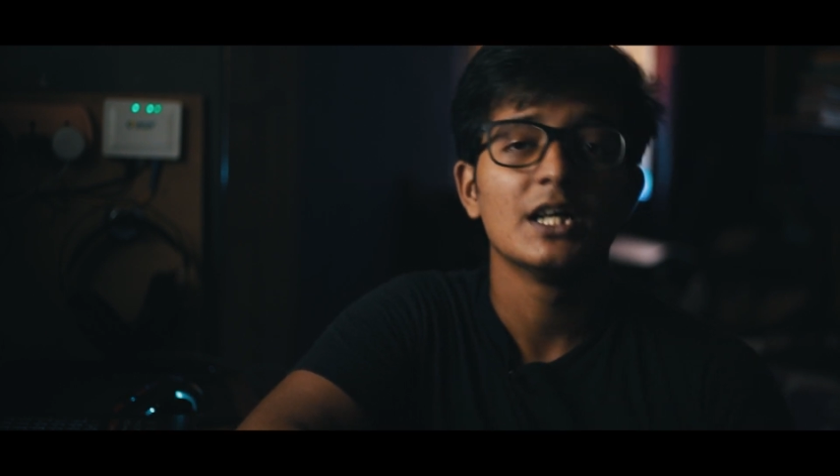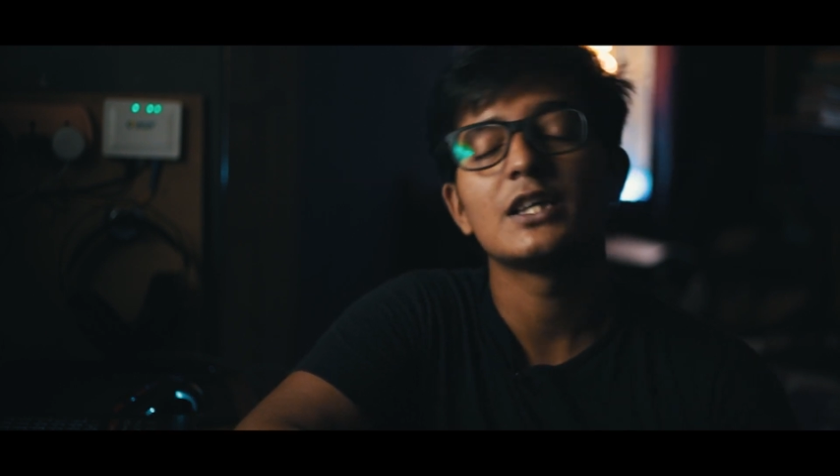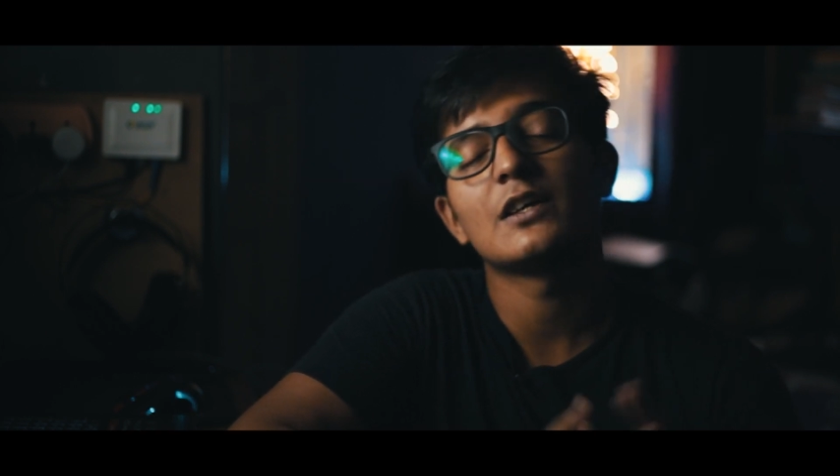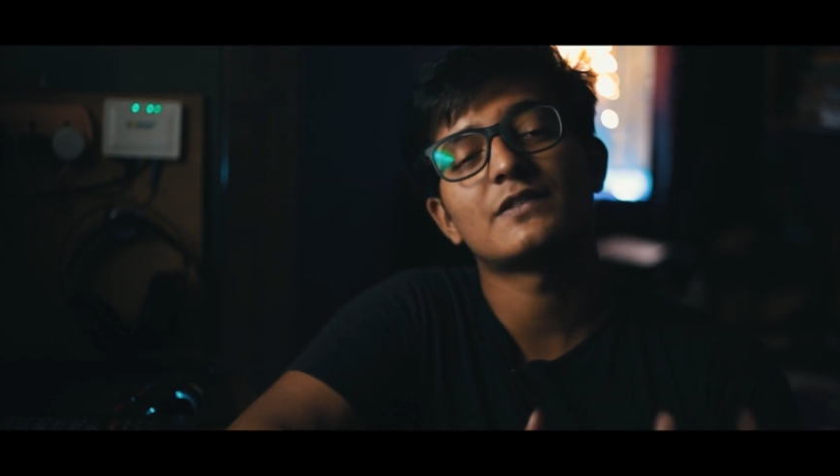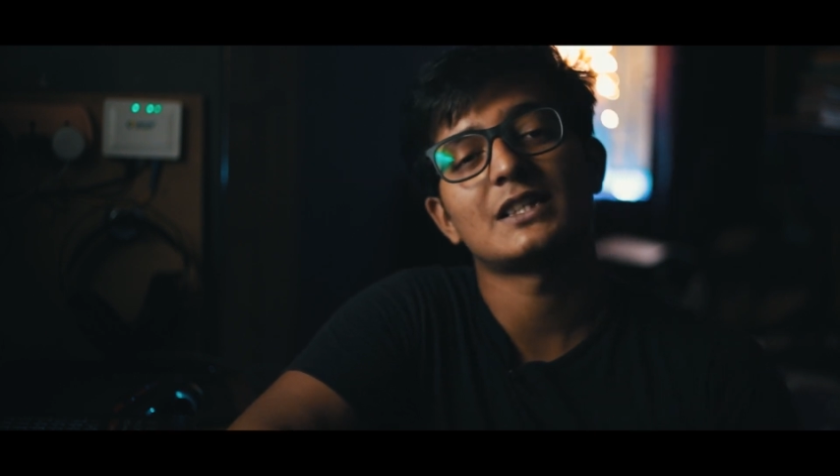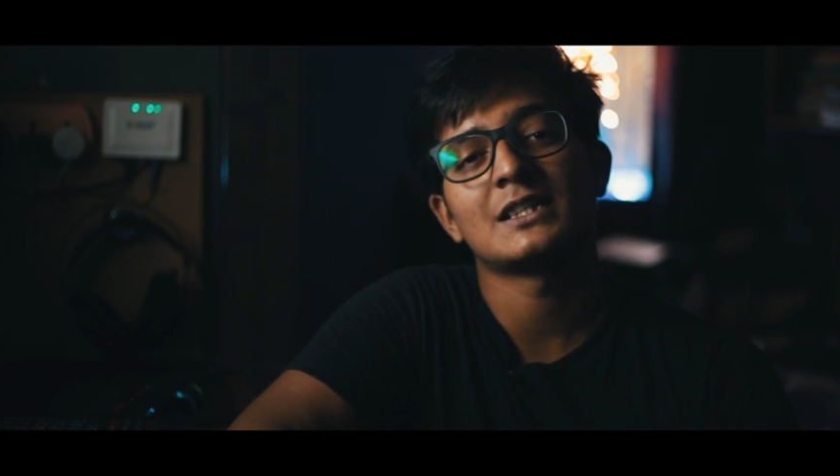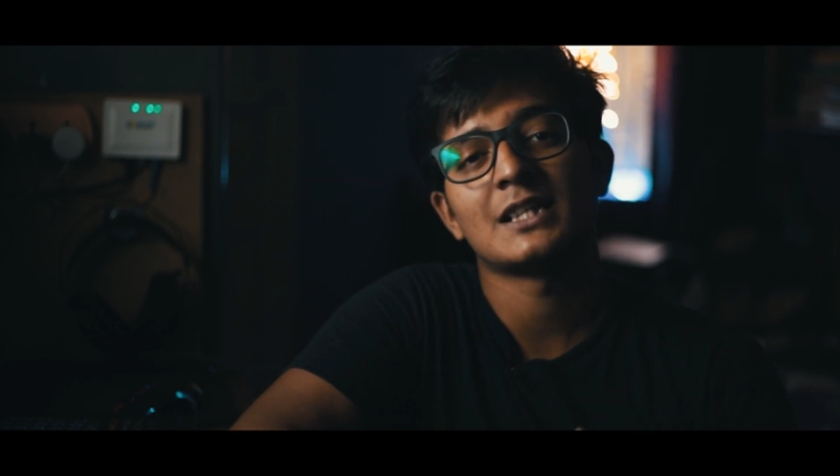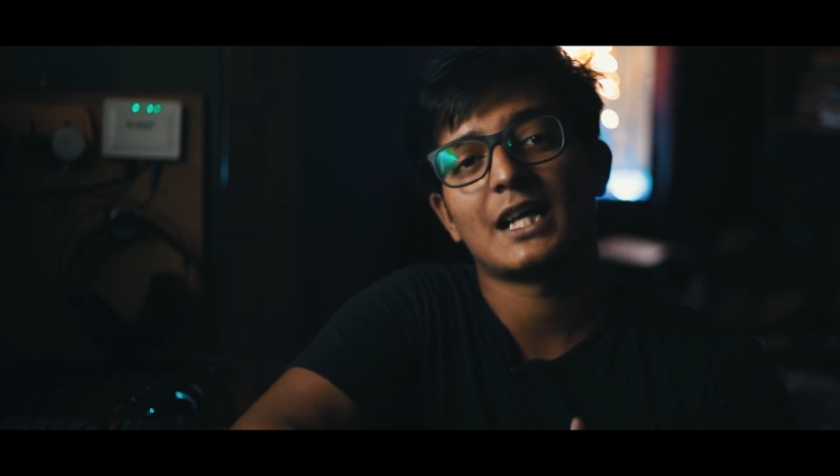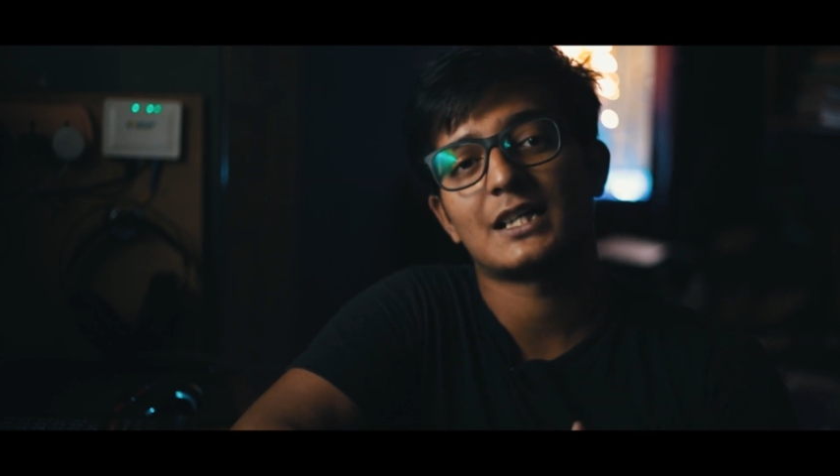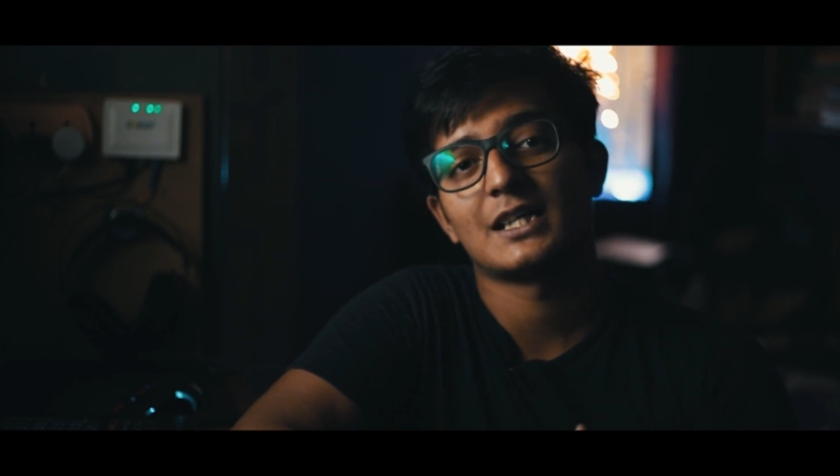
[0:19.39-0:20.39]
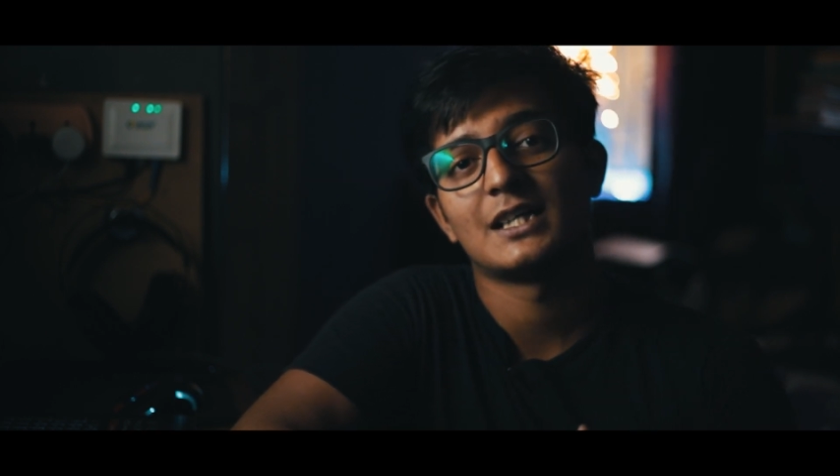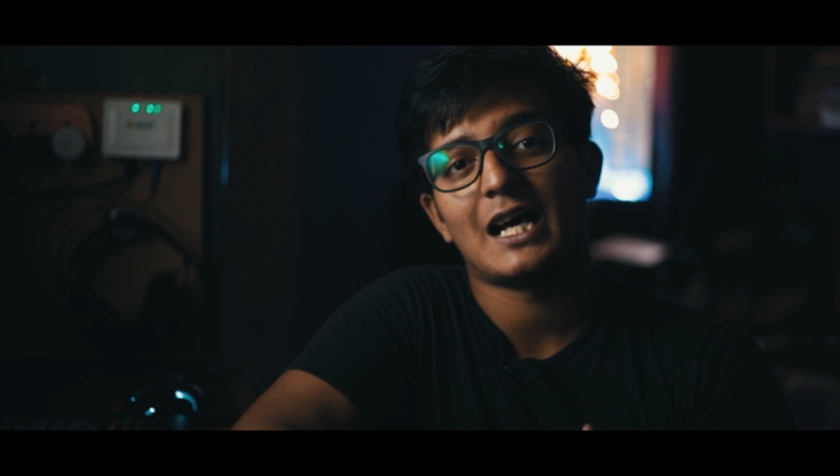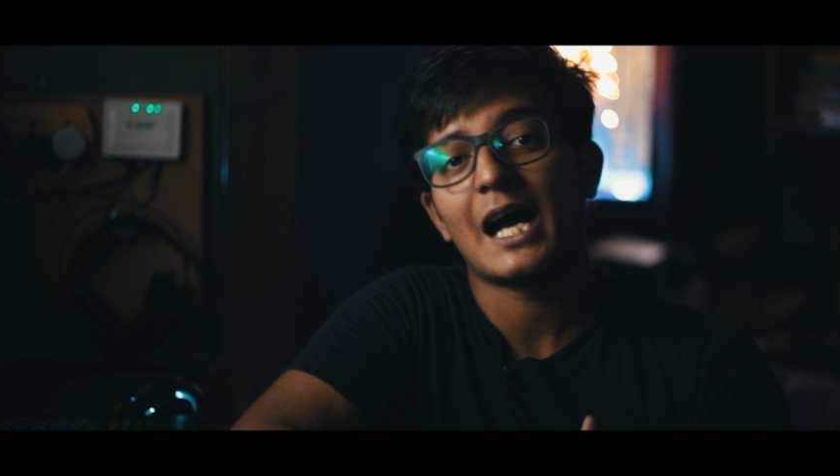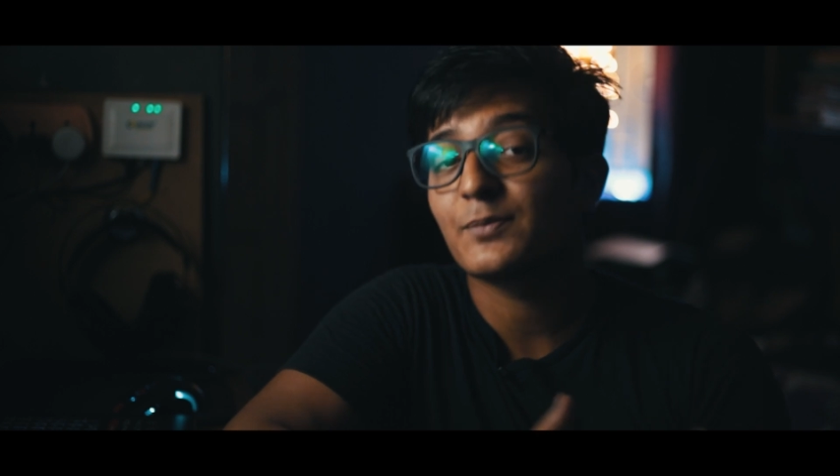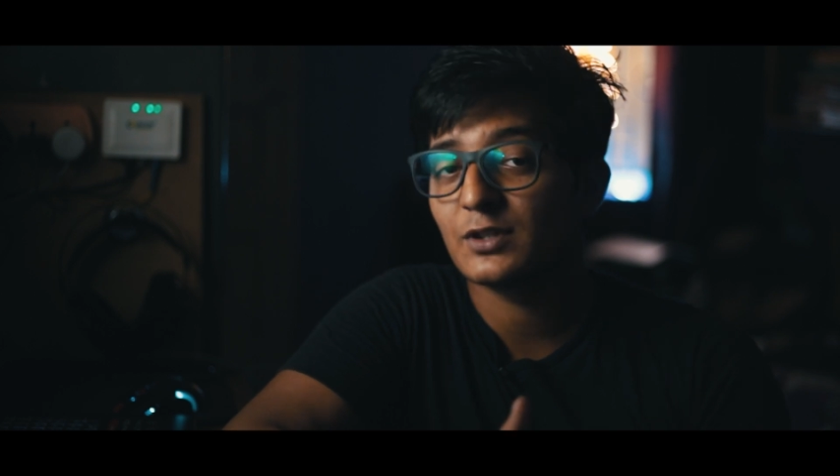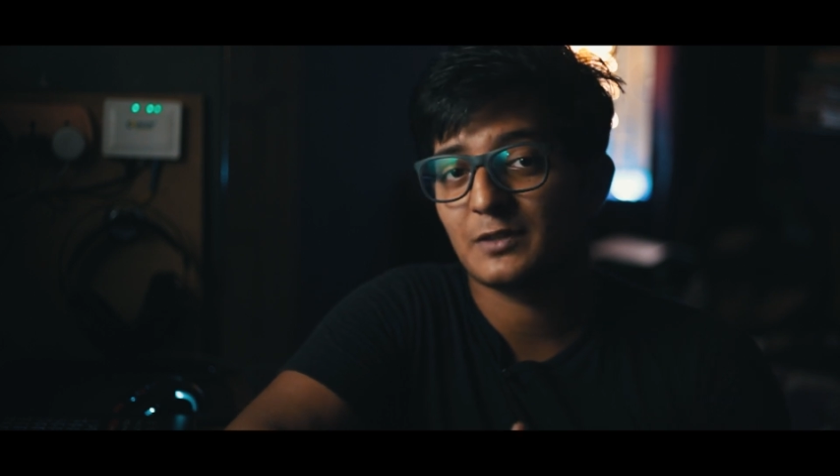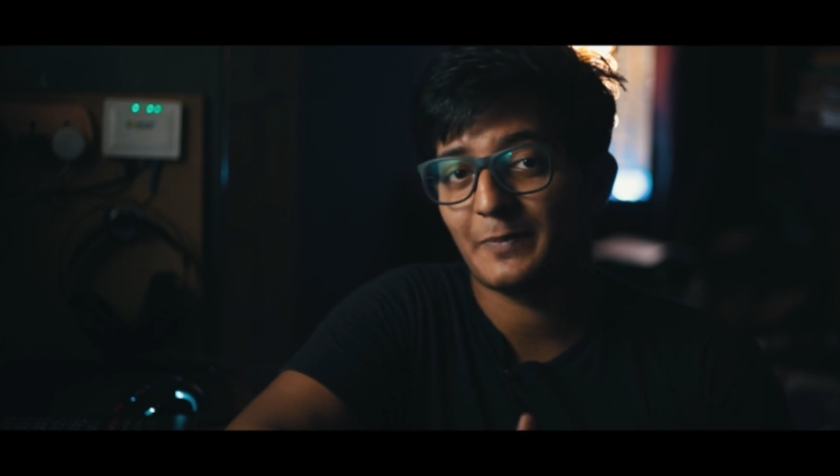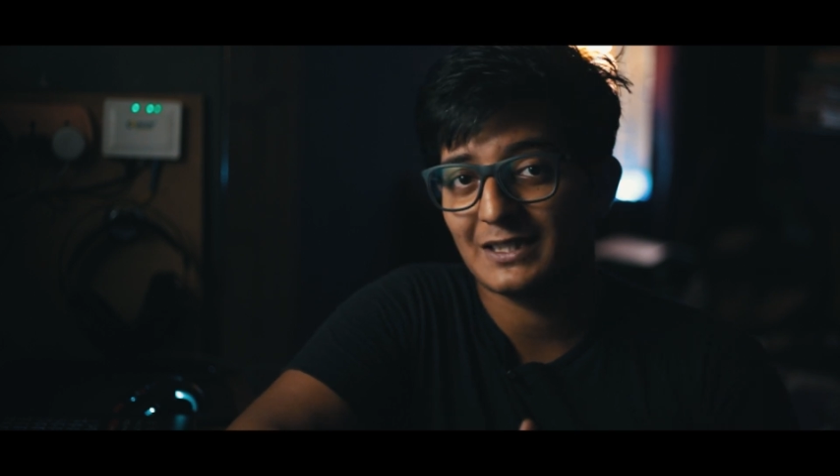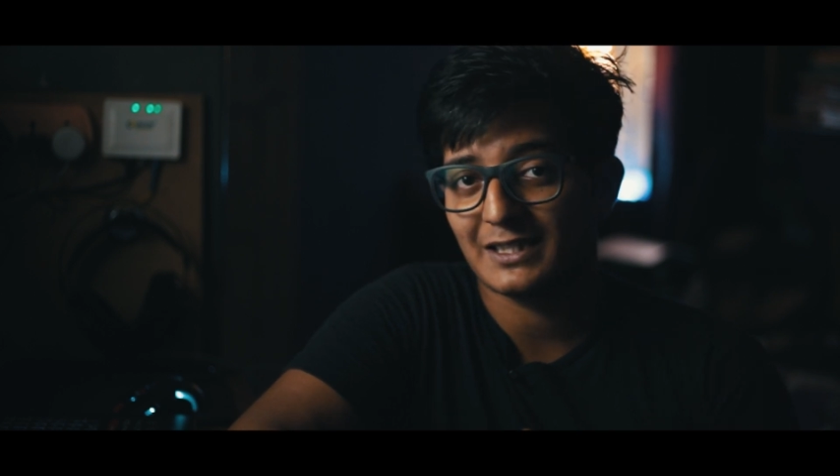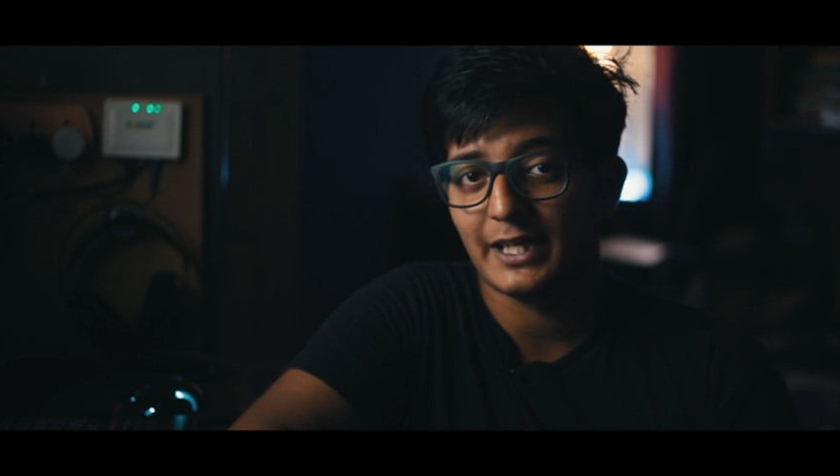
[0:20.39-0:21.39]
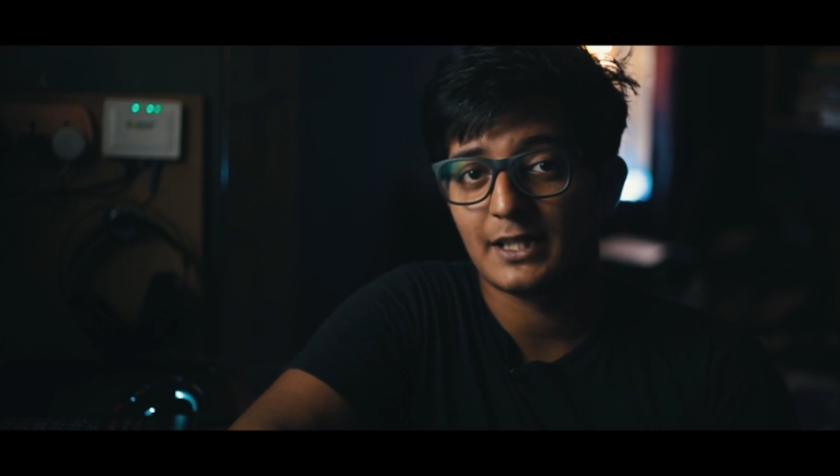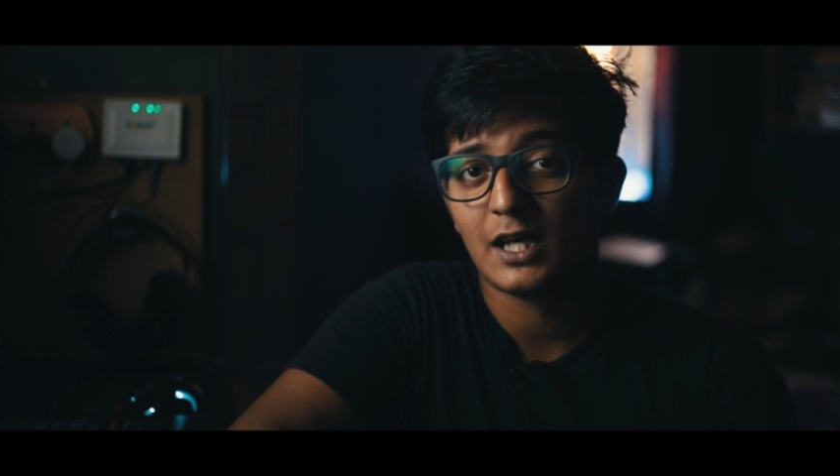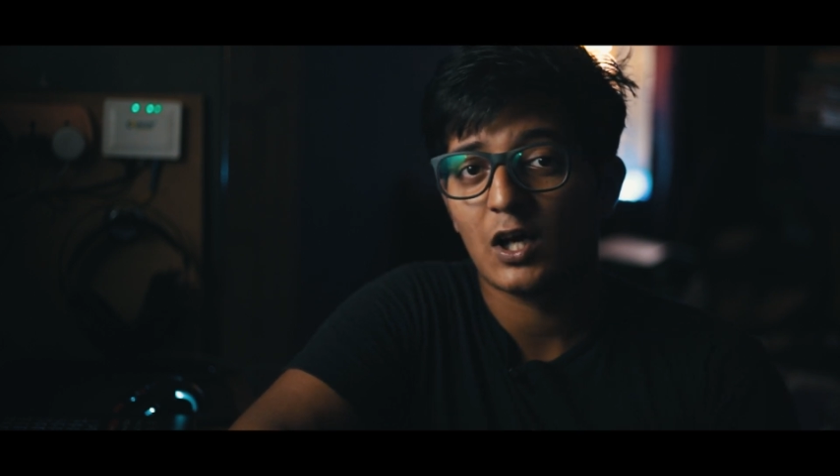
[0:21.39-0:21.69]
you have seen that Aputure space light